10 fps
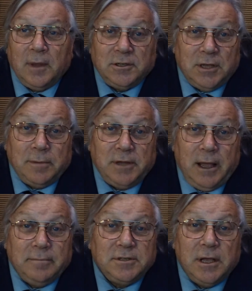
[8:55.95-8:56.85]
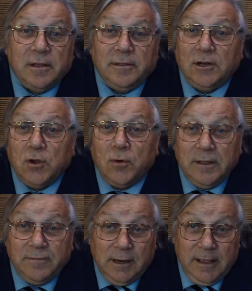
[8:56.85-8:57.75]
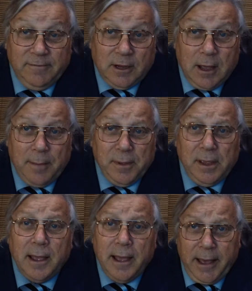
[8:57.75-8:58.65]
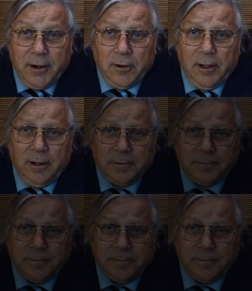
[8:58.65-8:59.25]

Sometimes they don't even leave a copy at all.